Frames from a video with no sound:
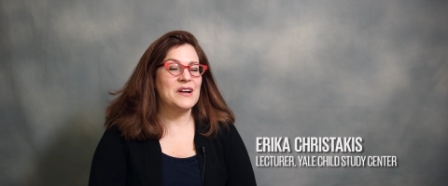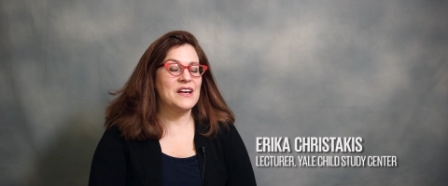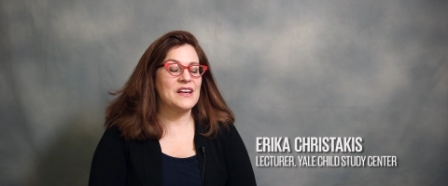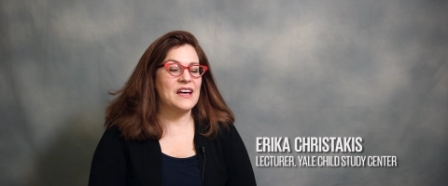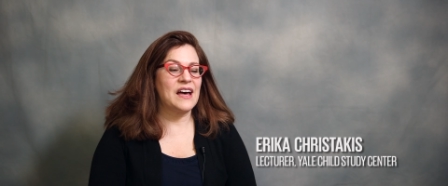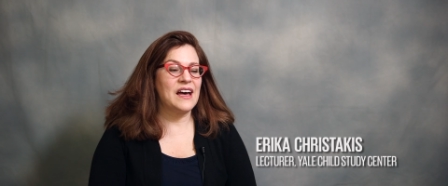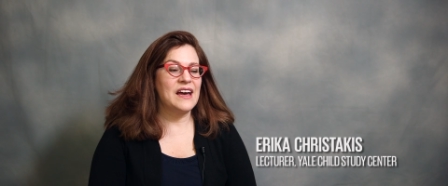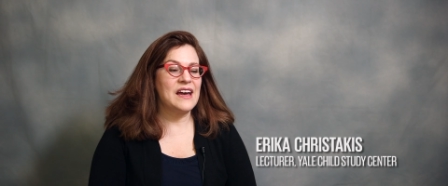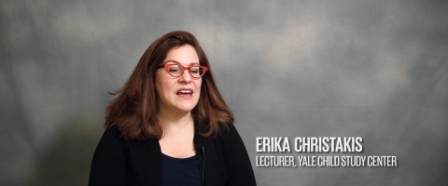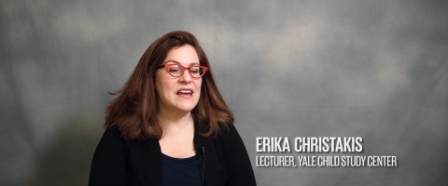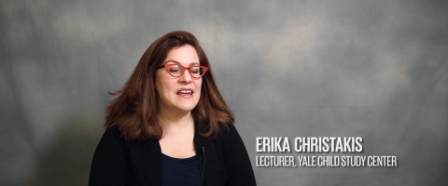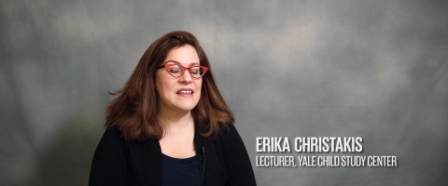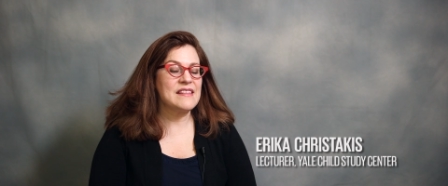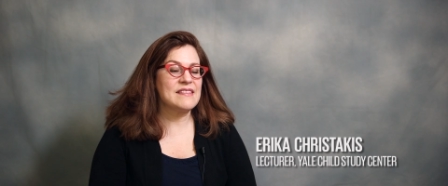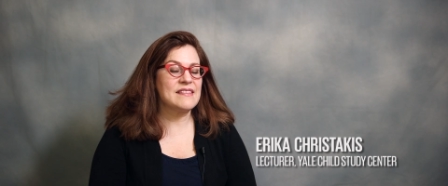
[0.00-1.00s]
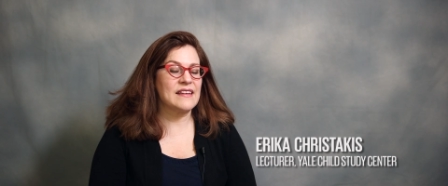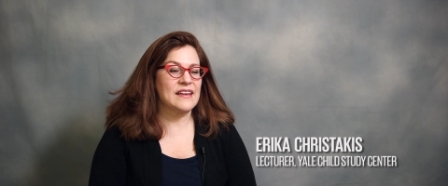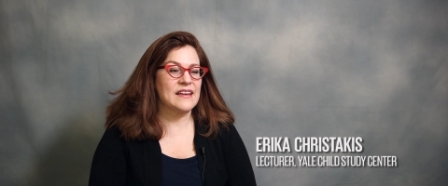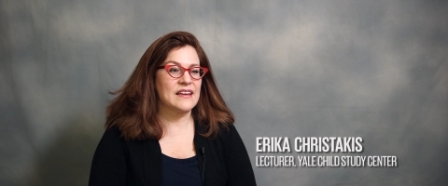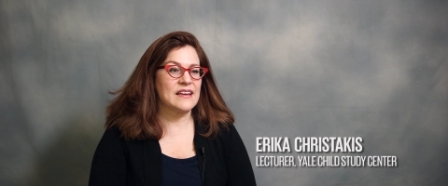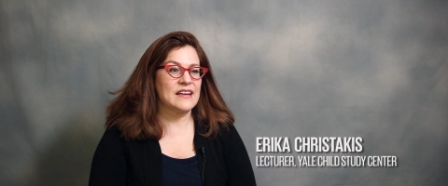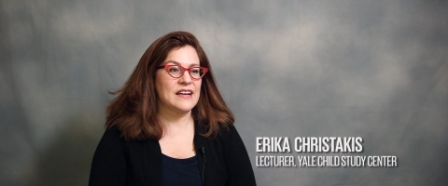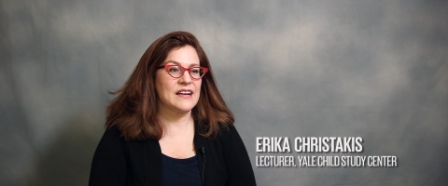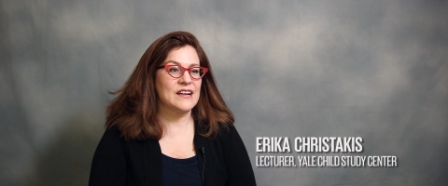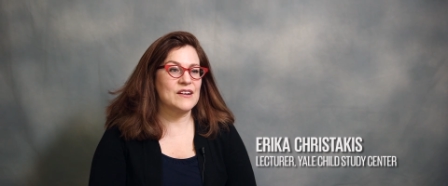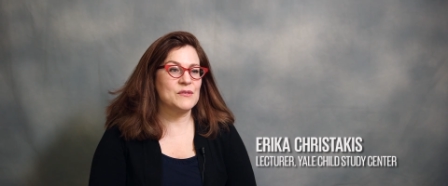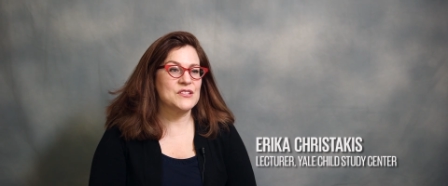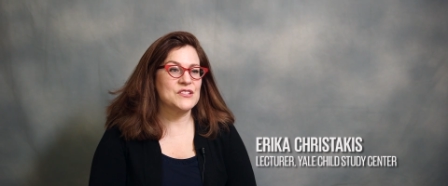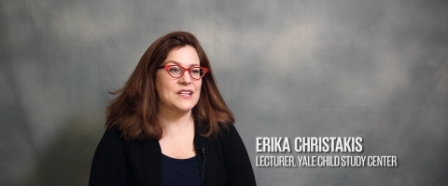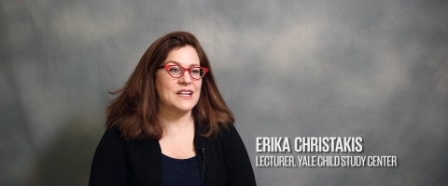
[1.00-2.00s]
Well, I think
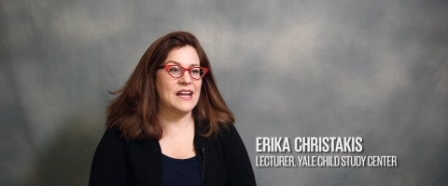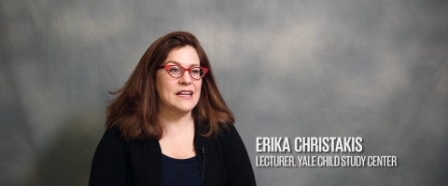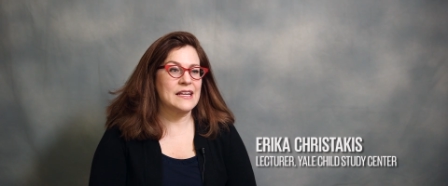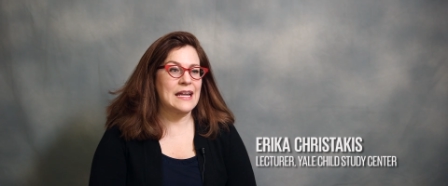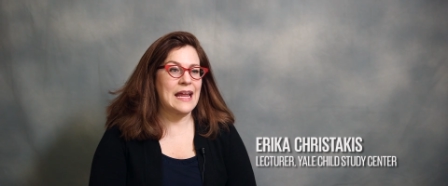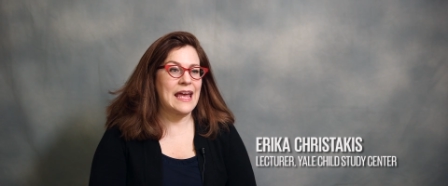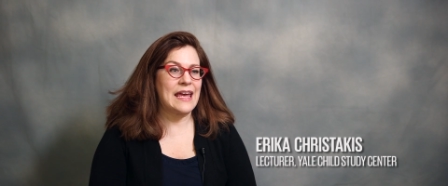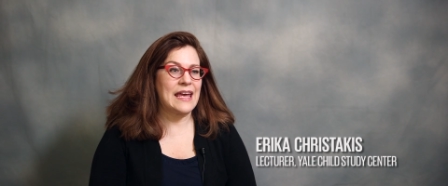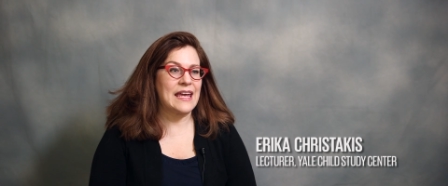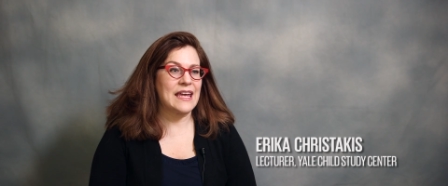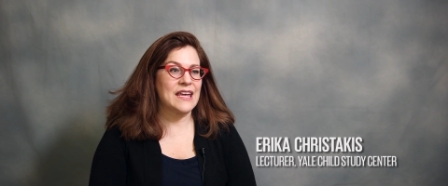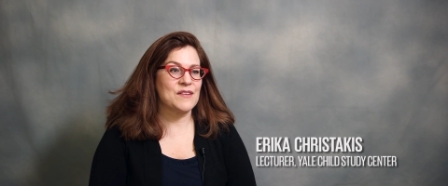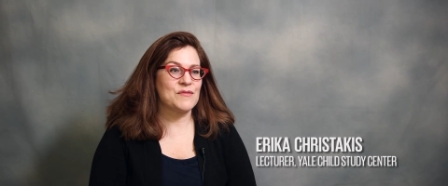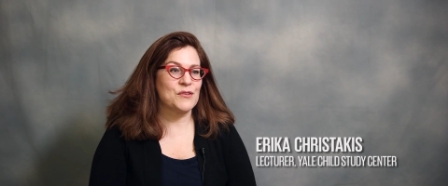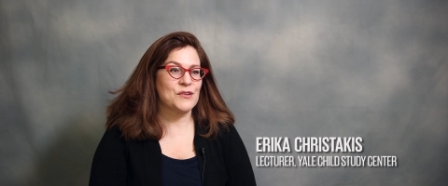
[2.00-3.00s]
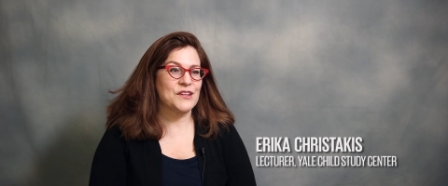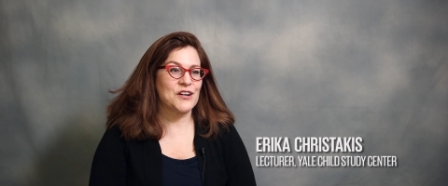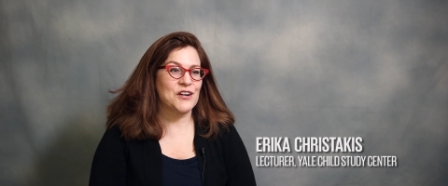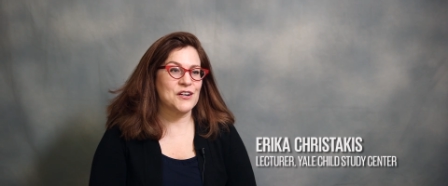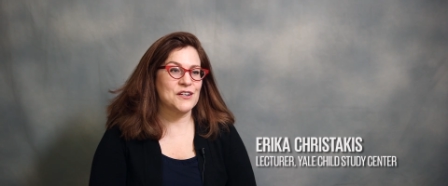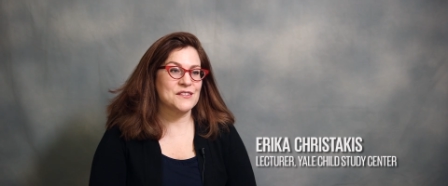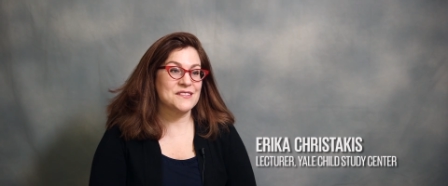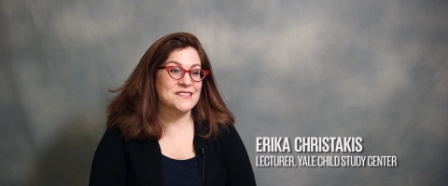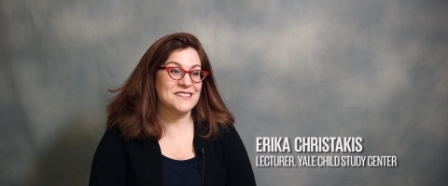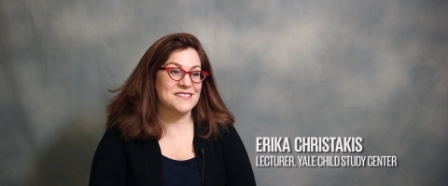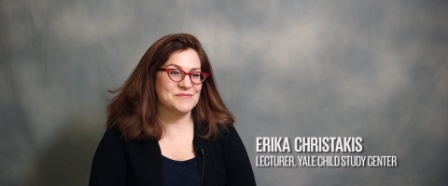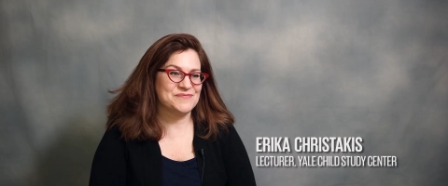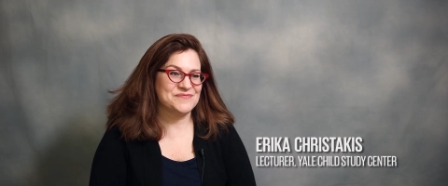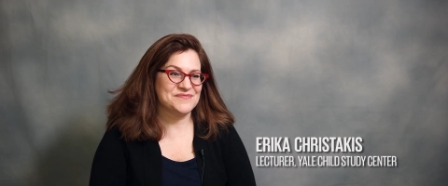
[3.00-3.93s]
we should add an A for the arts.